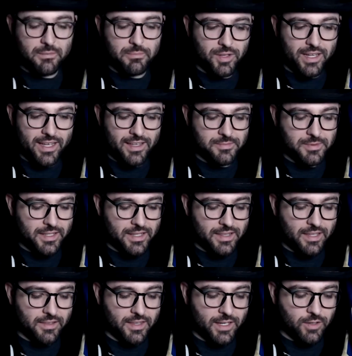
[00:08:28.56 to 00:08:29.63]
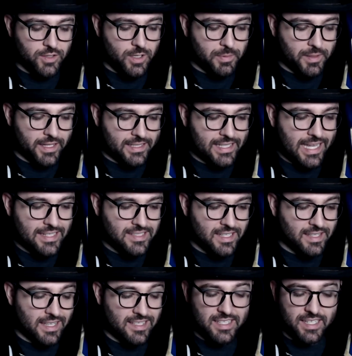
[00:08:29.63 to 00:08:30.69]
people ask me, they go, "Do you play
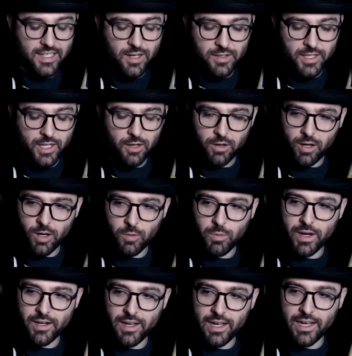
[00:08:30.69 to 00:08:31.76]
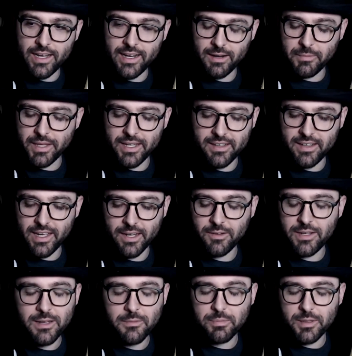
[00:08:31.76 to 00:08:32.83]
classic?" and they say no, and they go, "Oh, why not?" And I'm like, "I
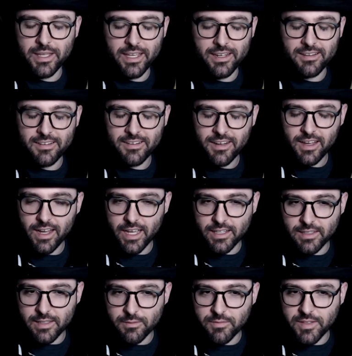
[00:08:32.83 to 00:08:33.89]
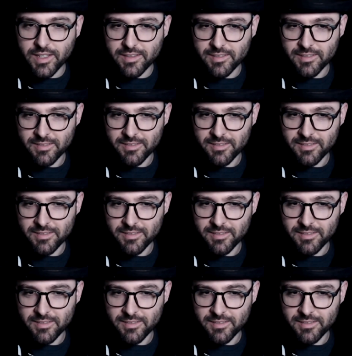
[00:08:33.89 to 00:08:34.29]
don't need to play it. I lived it.